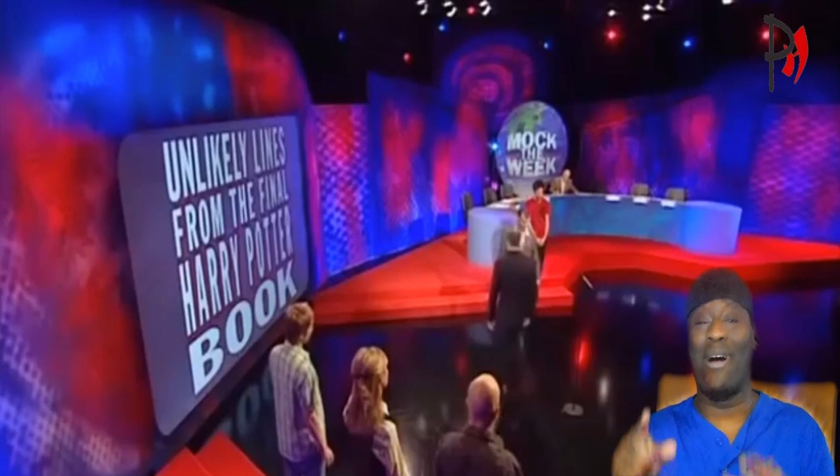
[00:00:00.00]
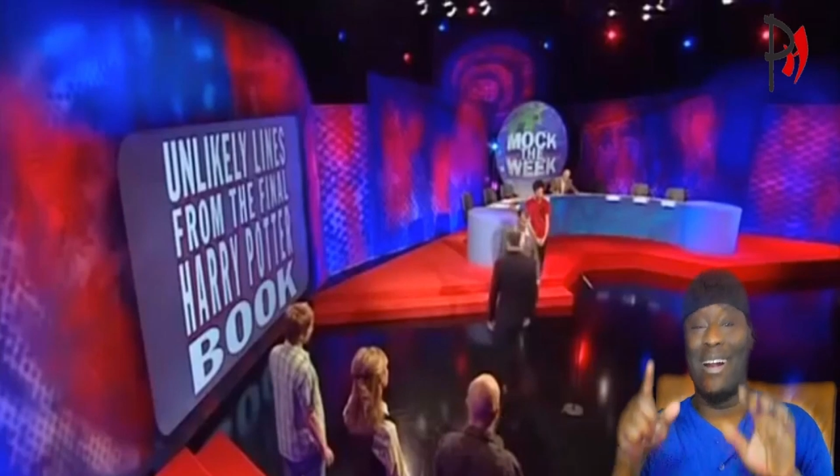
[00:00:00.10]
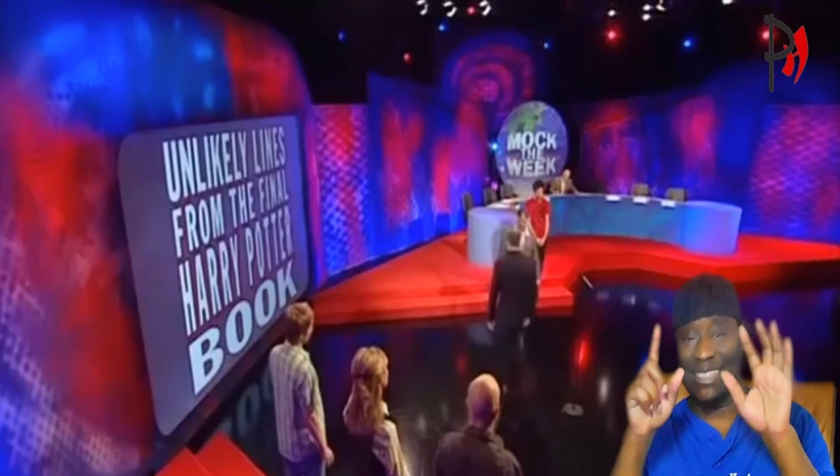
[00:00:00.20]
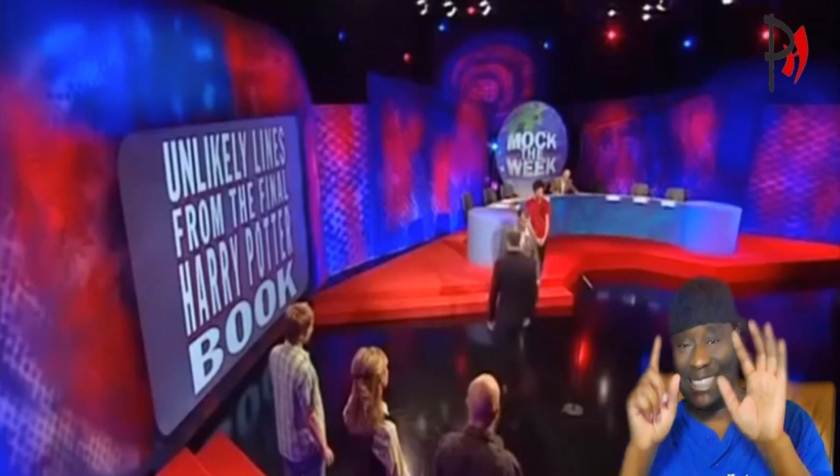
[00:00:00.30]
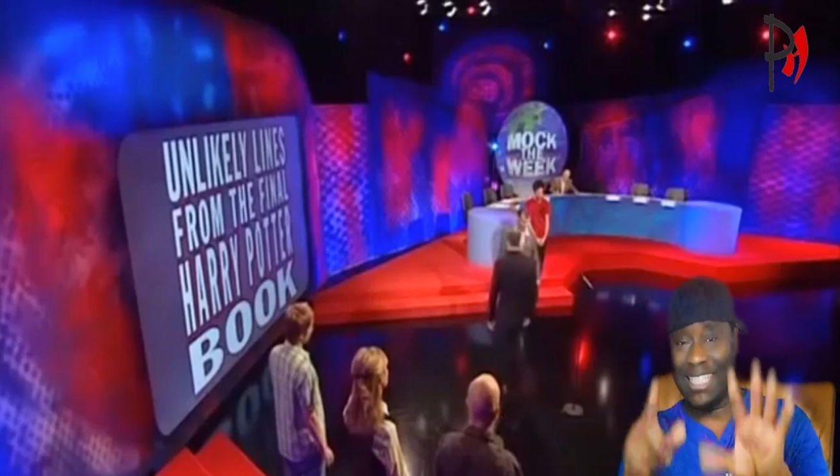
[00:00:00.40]

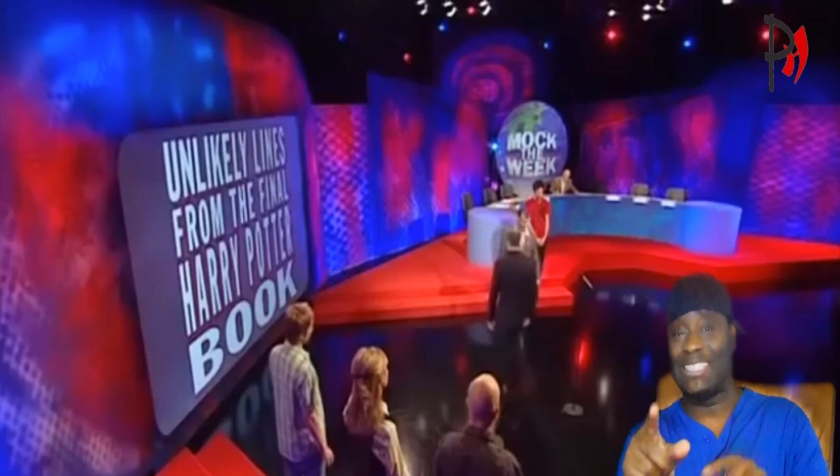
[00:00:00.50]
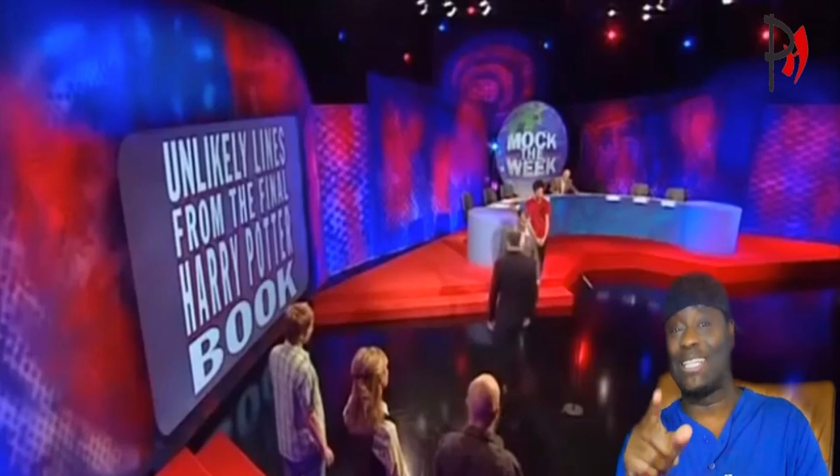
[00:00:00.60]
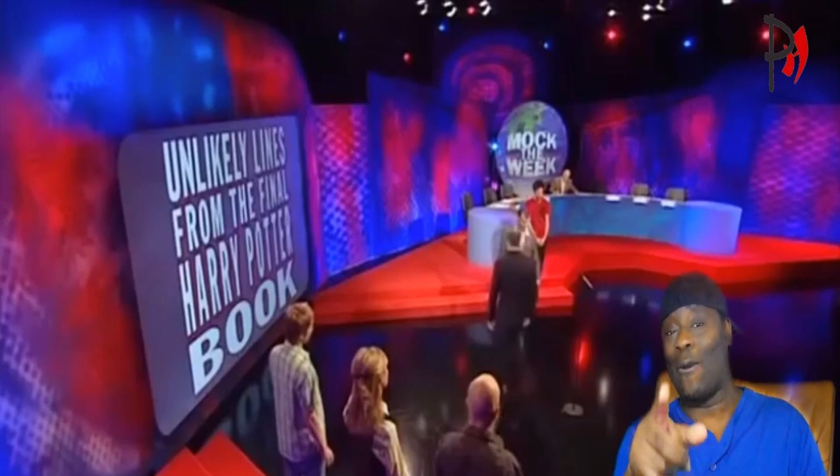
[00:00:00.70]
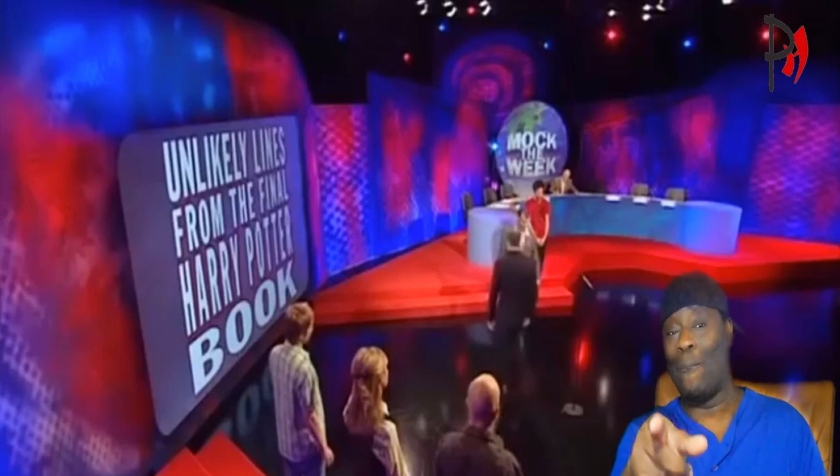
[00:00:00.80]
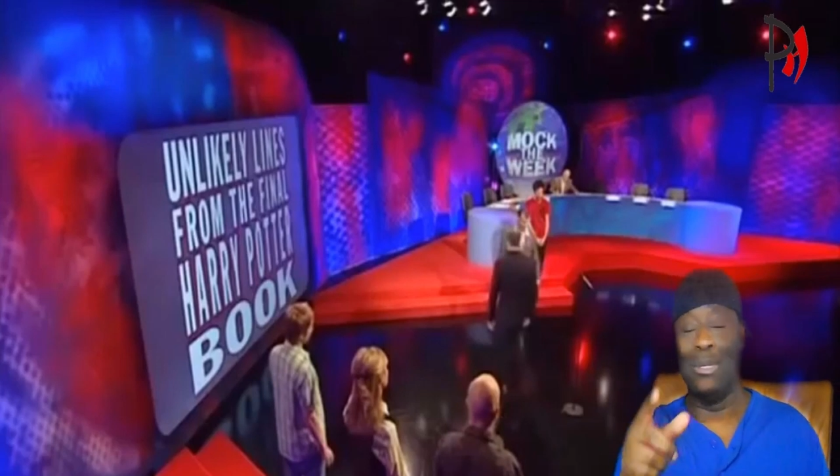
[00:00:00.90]
part 6.
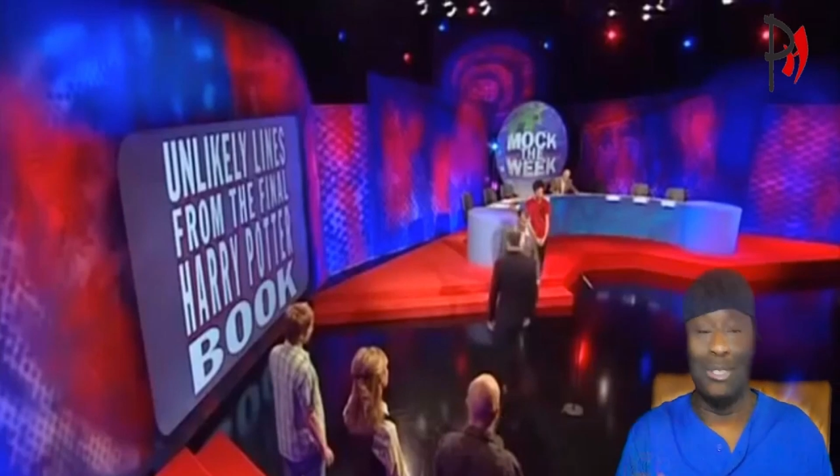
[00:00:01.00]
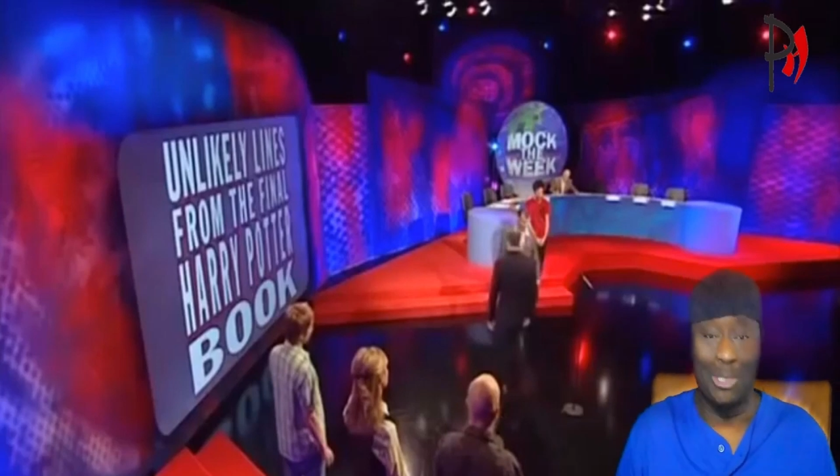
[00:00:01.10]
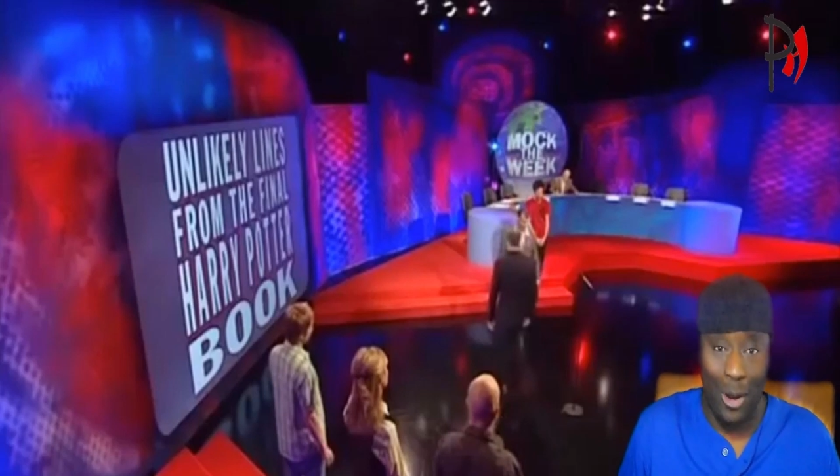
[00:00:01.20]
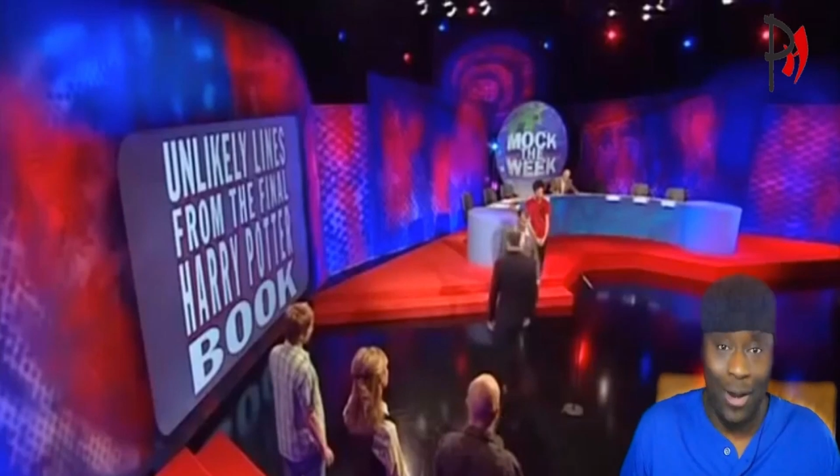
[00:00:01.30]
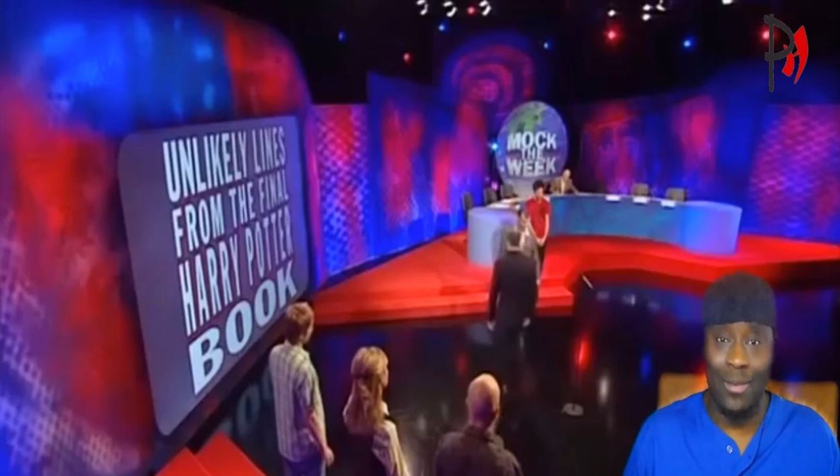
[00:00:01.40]
I hope you
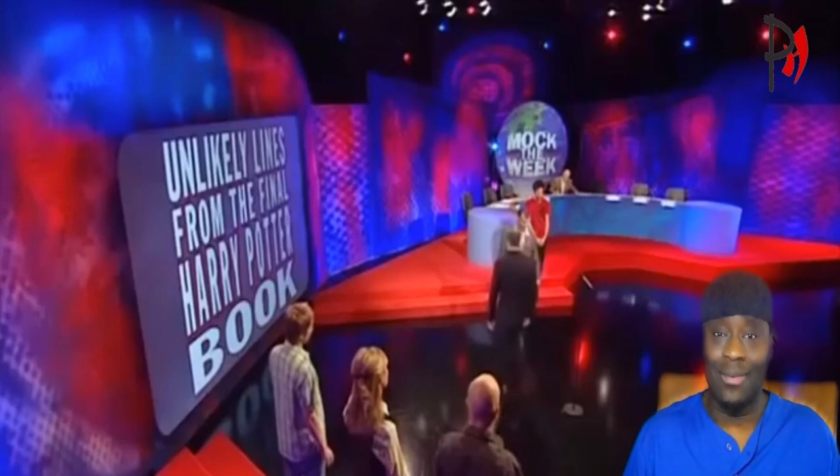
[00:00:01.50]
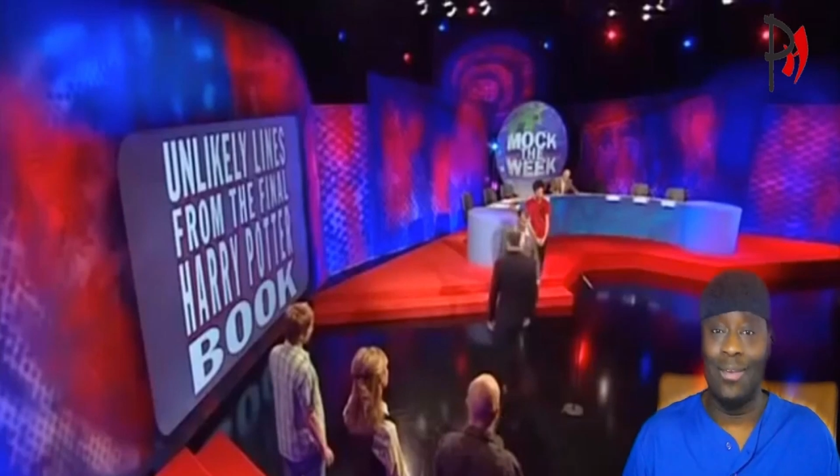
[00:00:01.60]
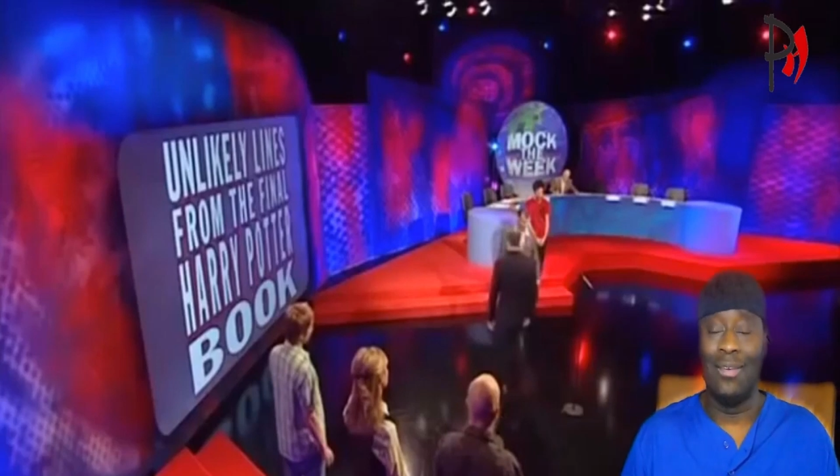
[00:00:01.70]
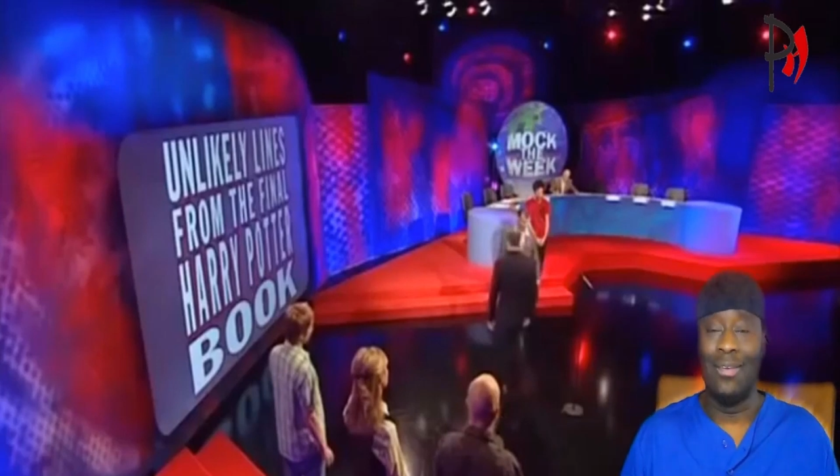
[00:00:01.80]
enjoyed it.